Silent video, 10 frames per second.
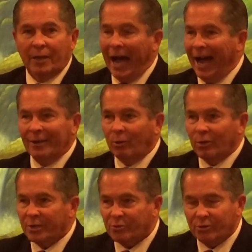I
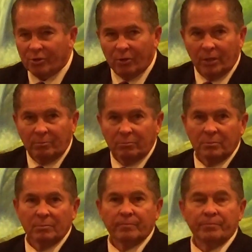don't listen to them.
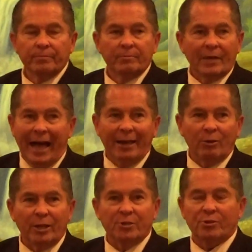
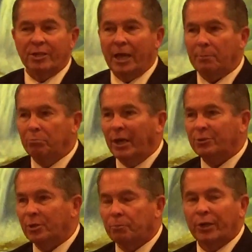I don't listen to that
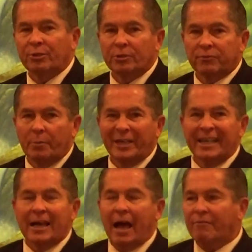bunch that preaches from an
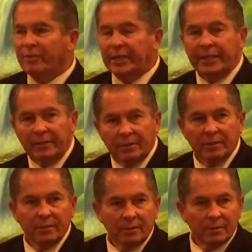N I V,
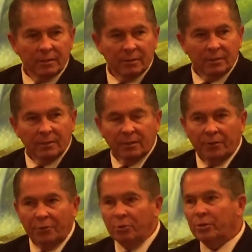
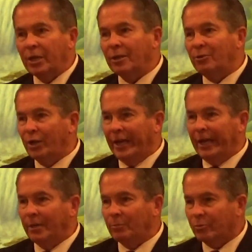New King
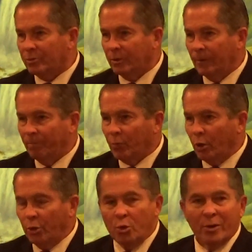James,
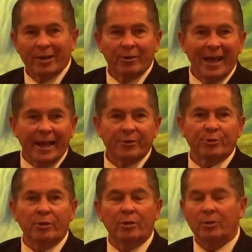New
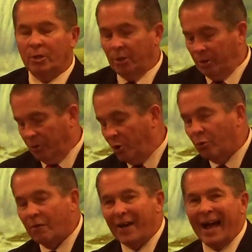International, New
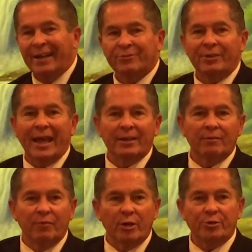Revised
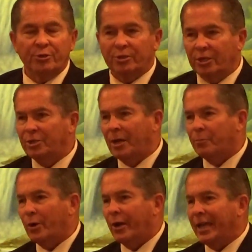Standard Version,
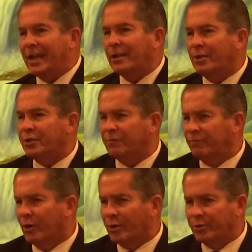Contemporary
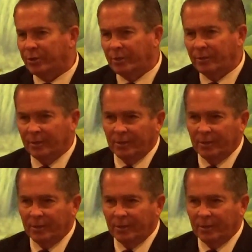English Version,